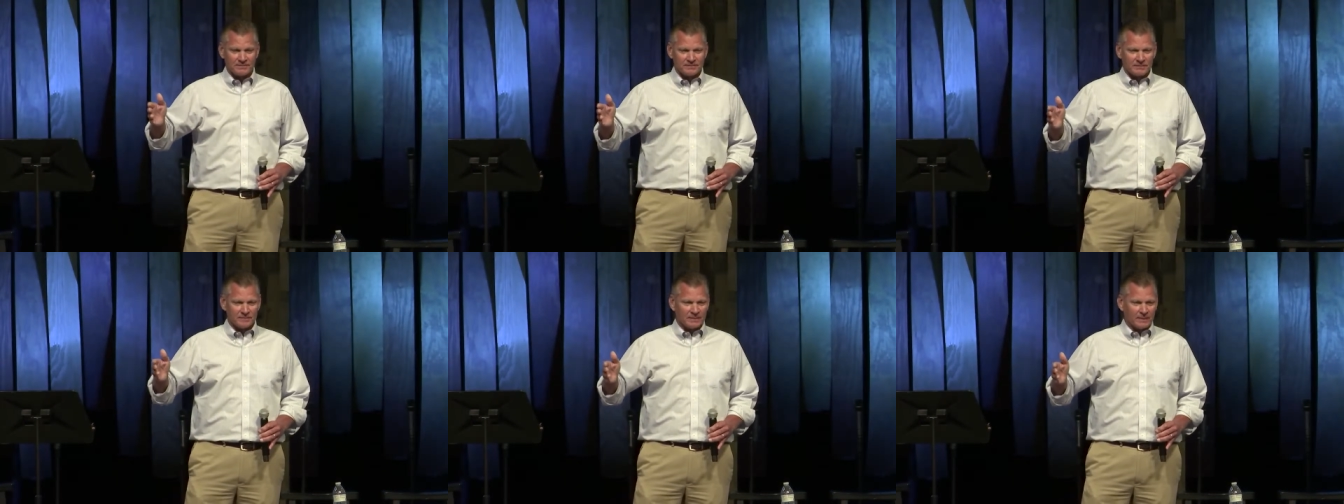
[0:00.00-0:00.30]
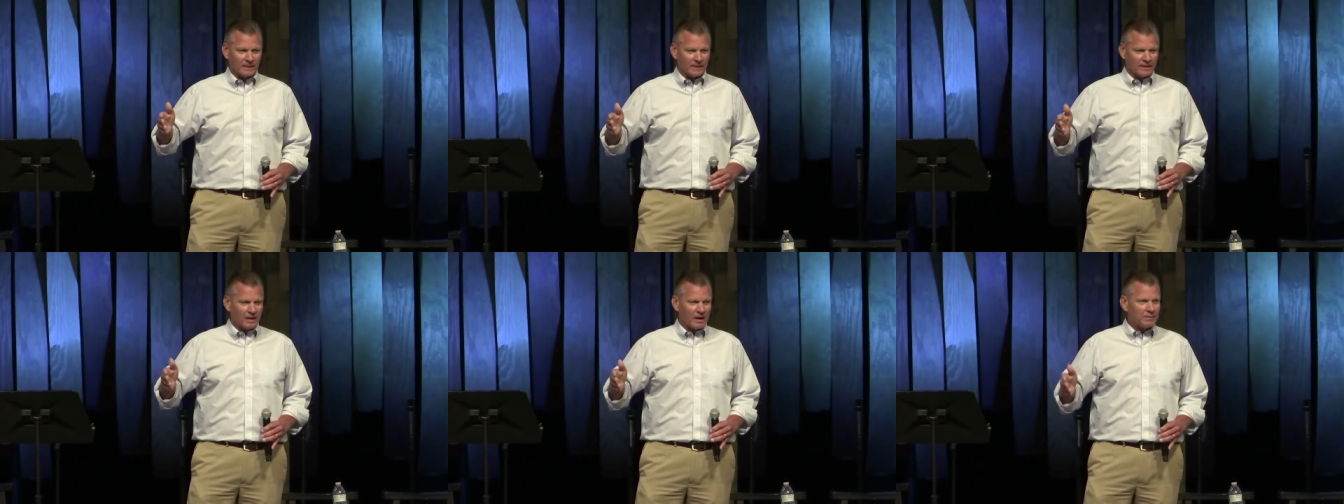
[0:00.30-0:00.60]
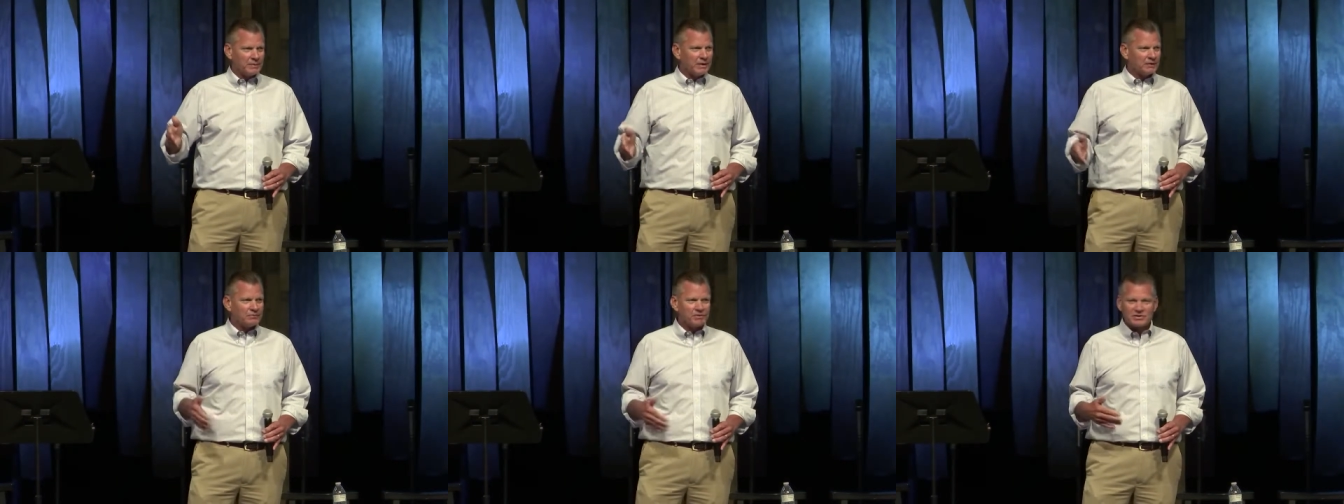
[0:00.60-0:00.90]
In
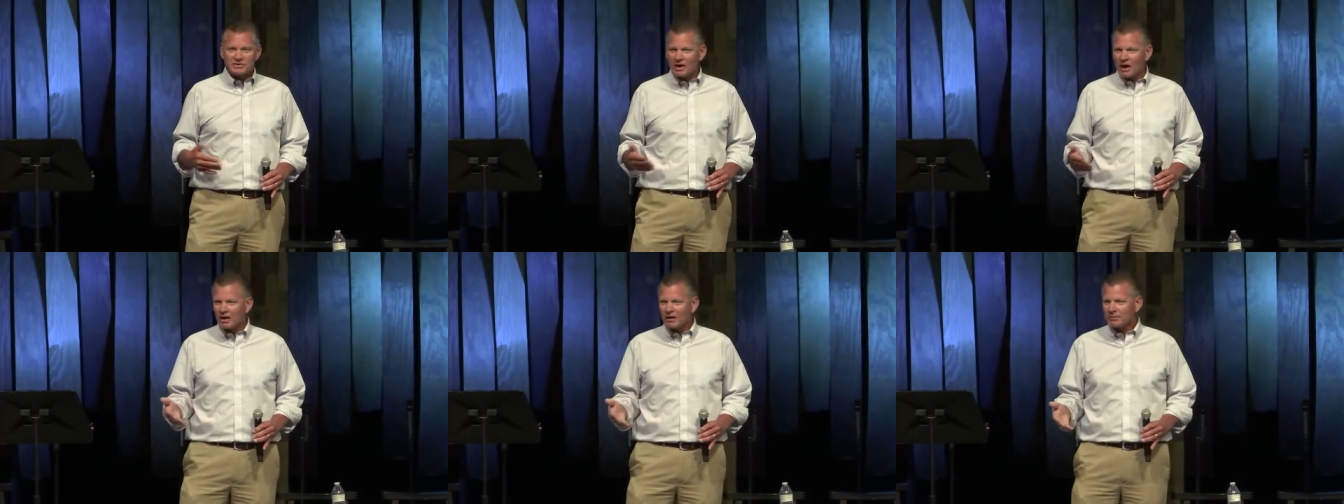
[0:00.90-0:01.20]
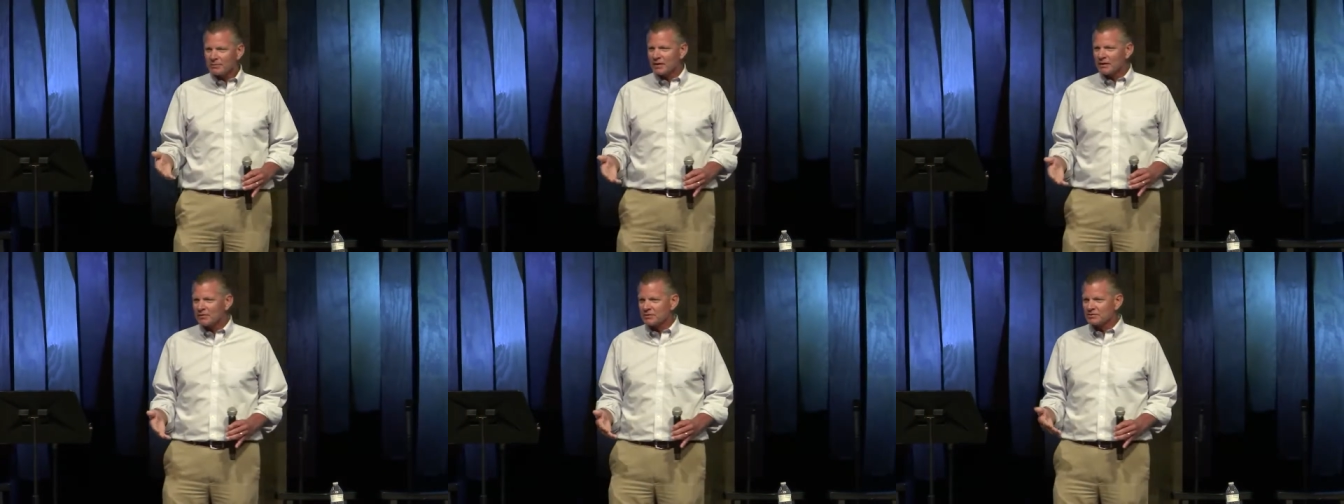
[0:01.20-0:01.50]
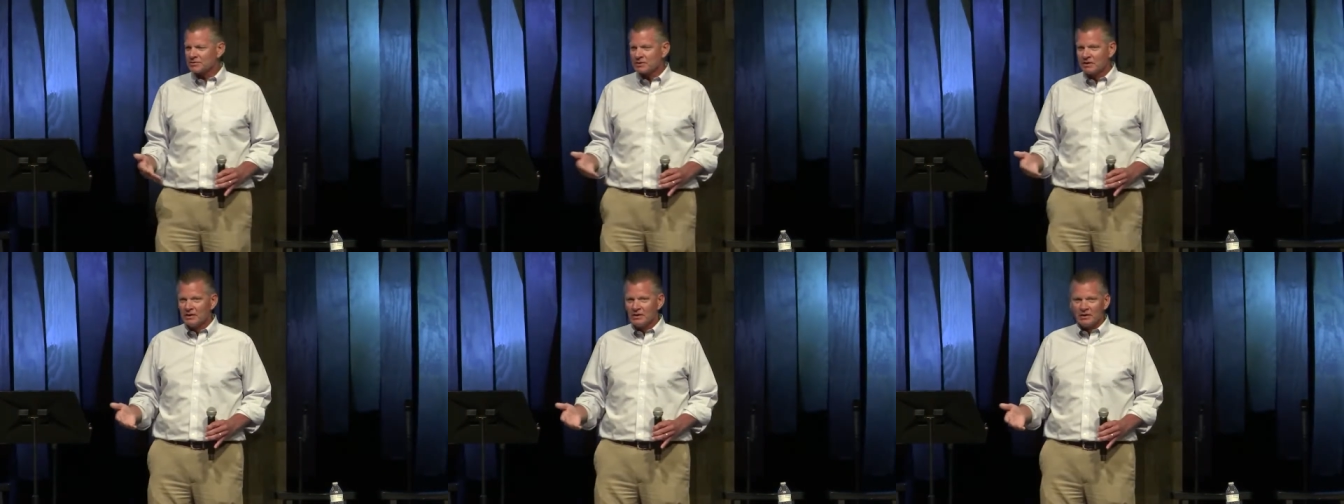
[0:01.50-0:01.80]
retirement, I was
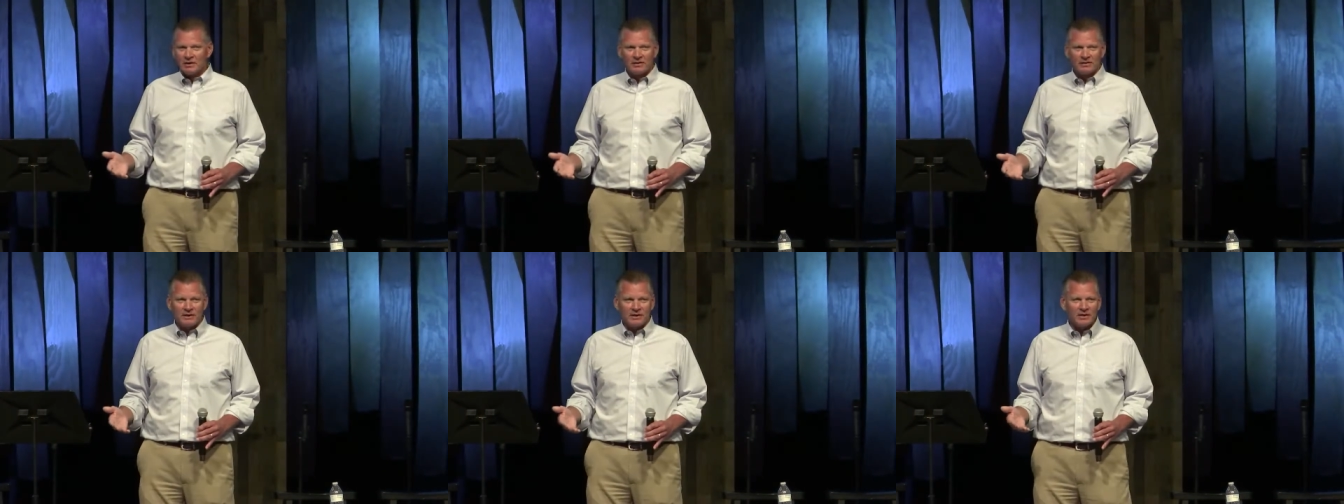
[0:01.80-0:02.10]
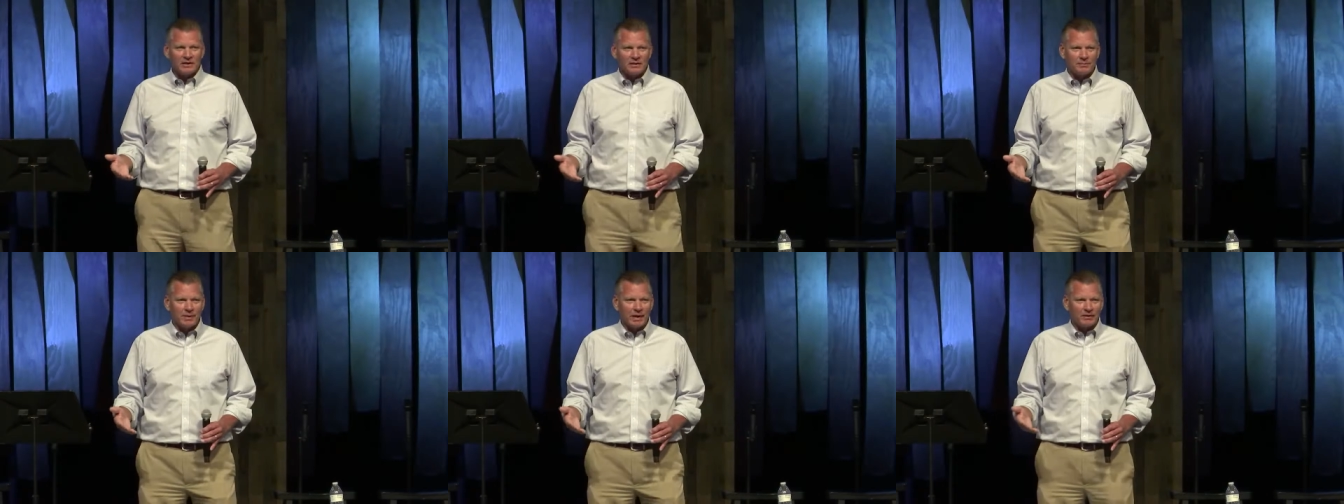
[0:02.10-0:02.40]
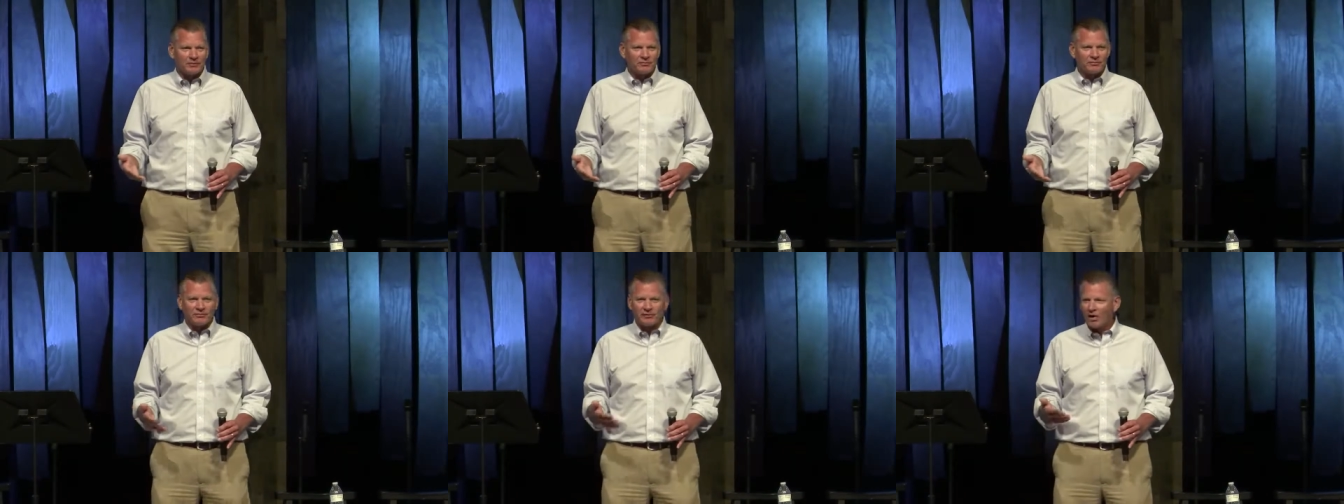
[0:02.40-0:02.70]
thinking about
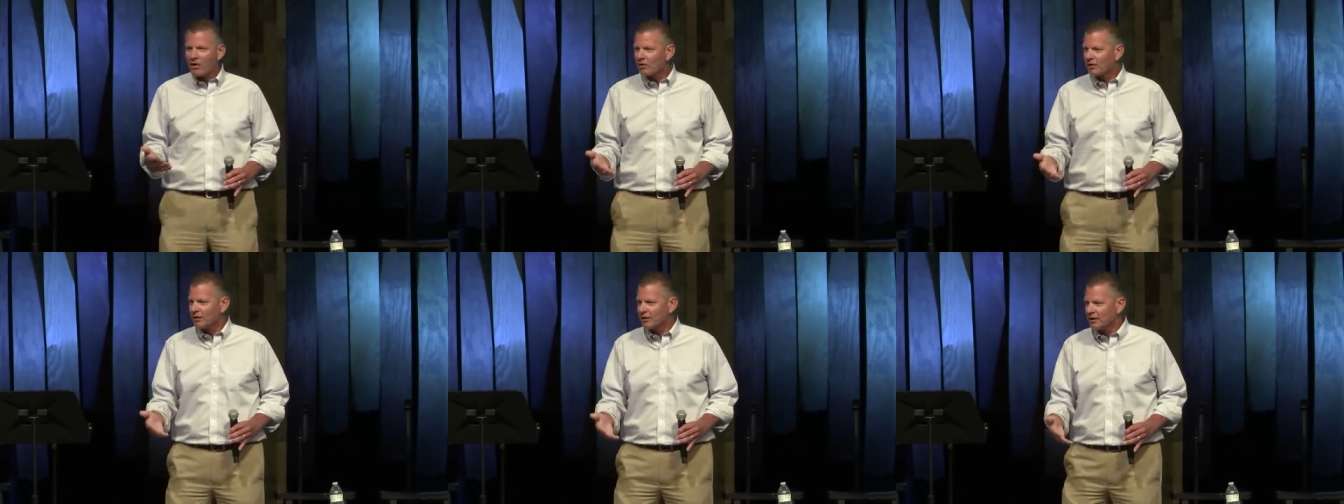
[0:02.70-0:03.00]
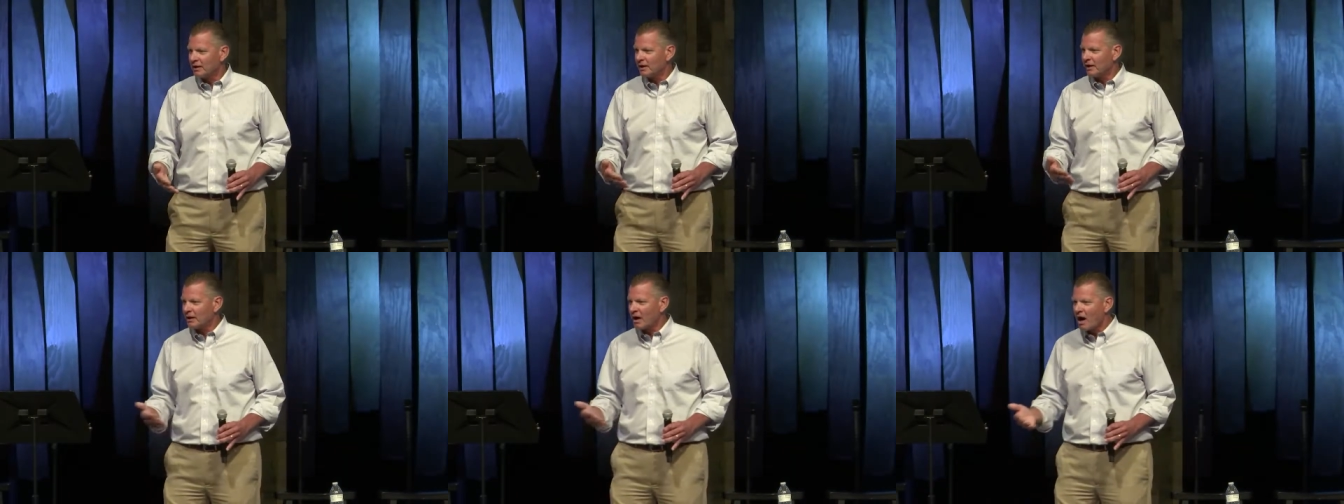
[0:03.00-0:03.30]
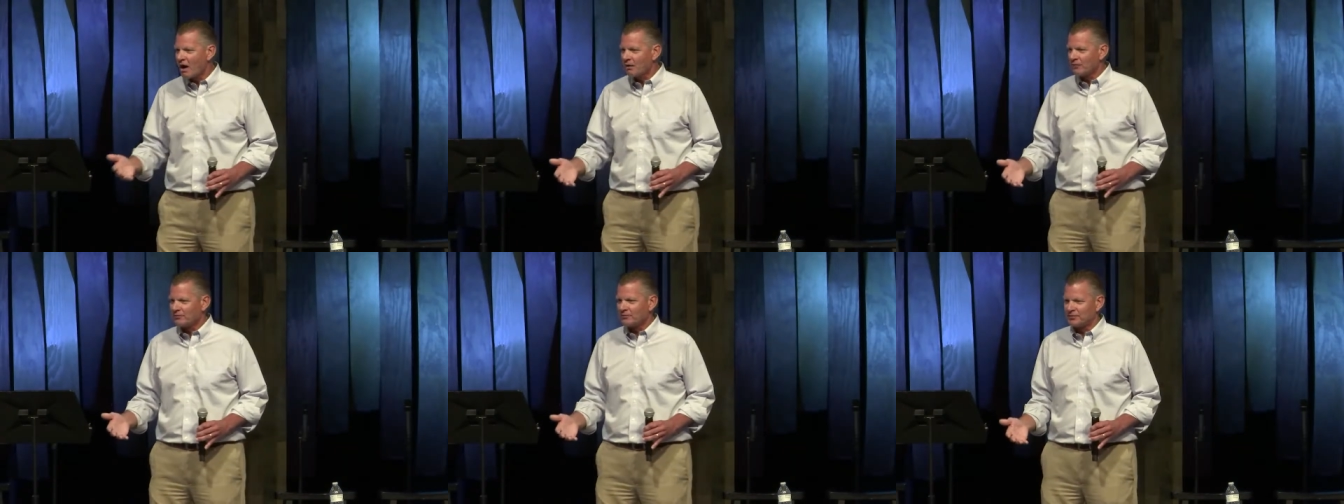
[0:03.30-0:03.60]
Florida and golf
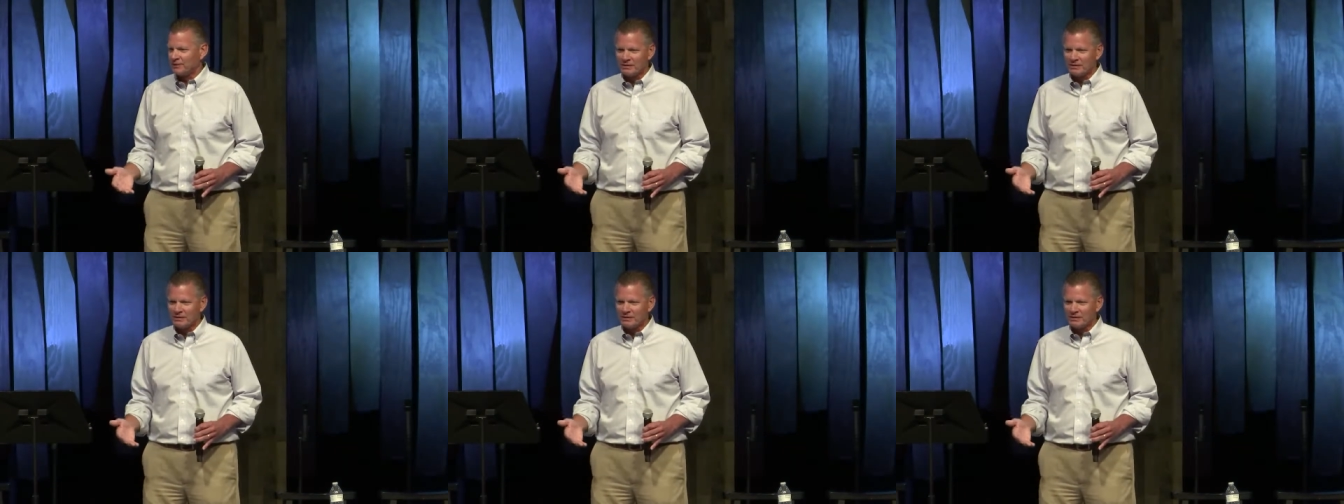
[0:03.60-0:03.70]
and